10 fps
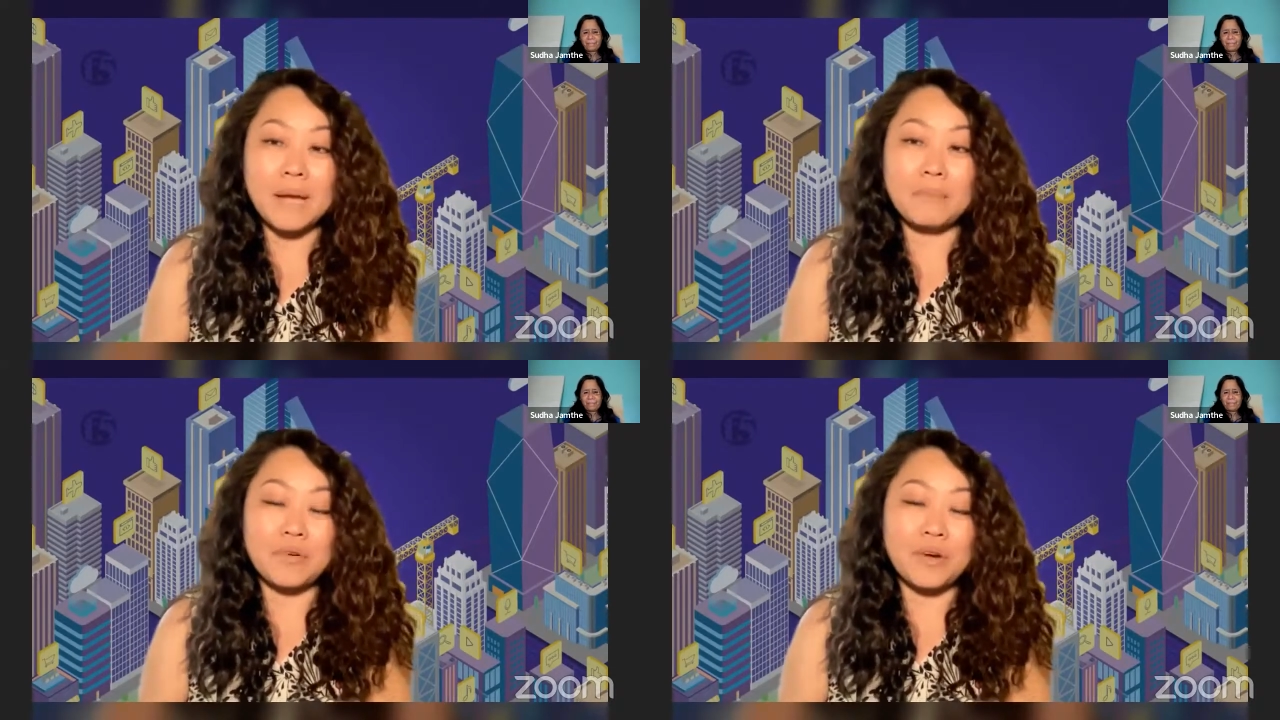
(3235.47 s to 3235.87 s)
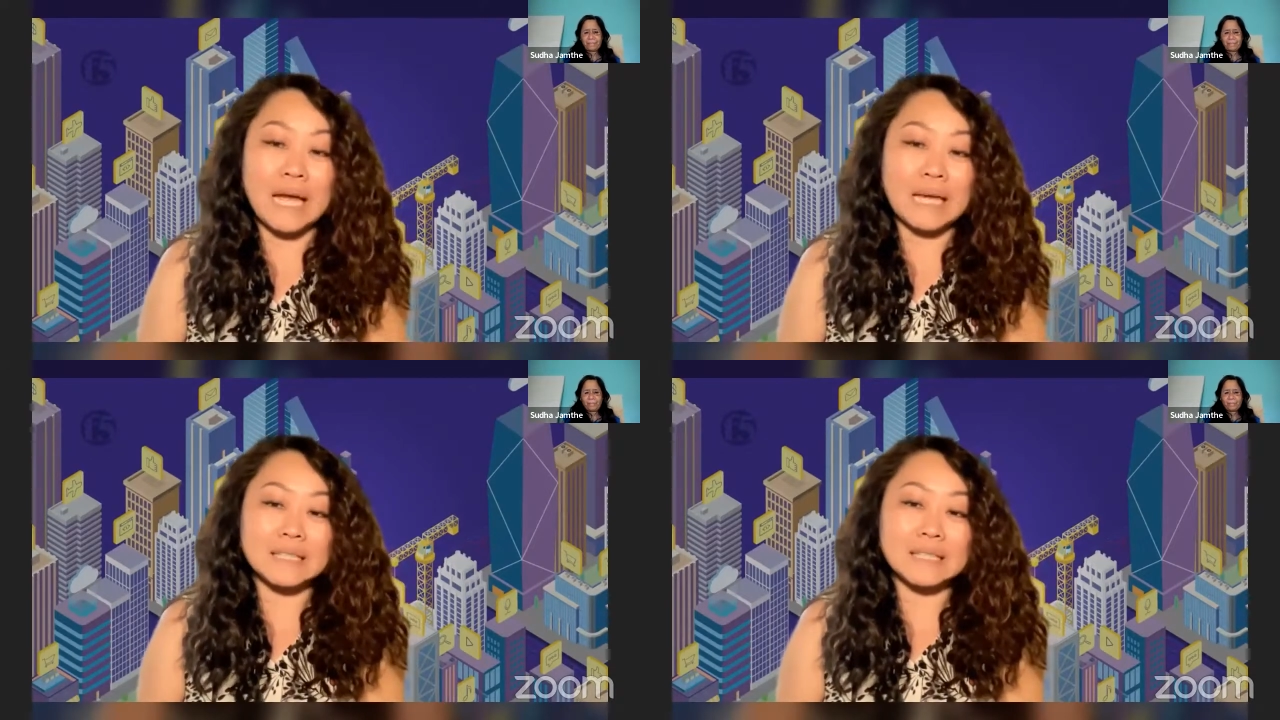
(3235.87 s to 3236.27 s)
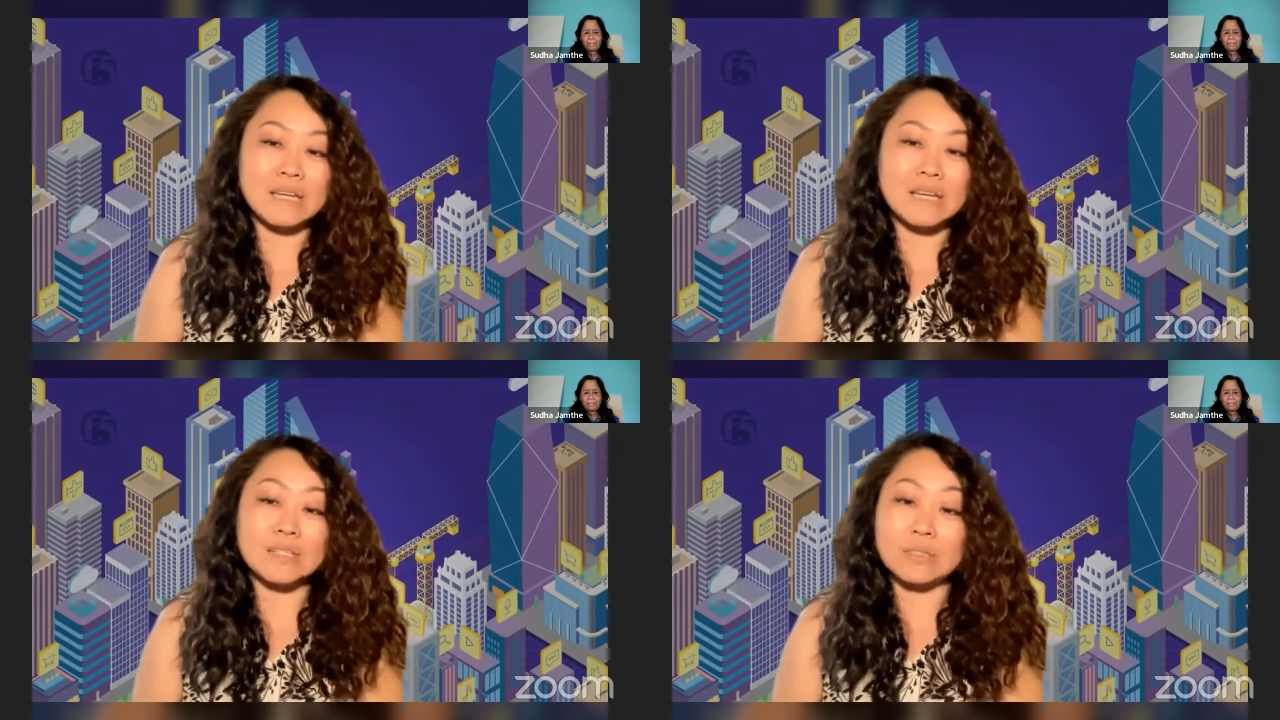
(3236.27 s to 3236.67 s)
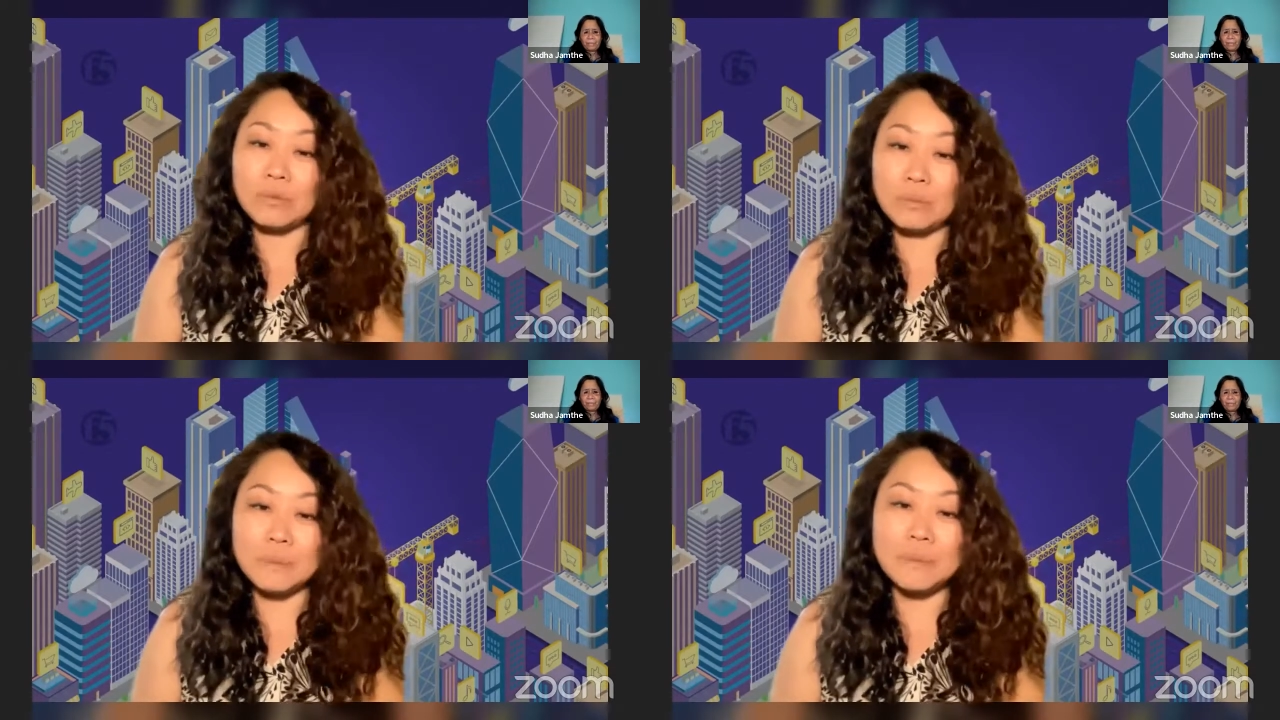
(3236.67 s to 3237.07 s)
April 8th to
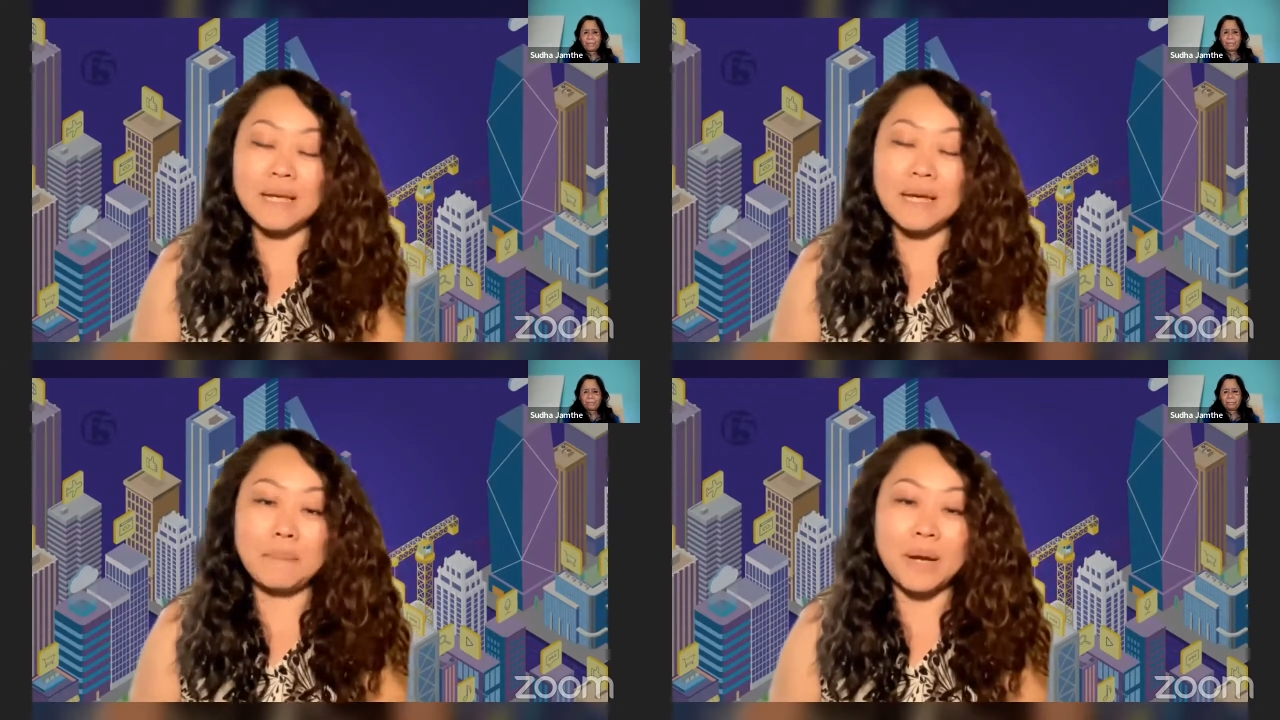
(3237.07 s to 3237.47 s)
3 p.m.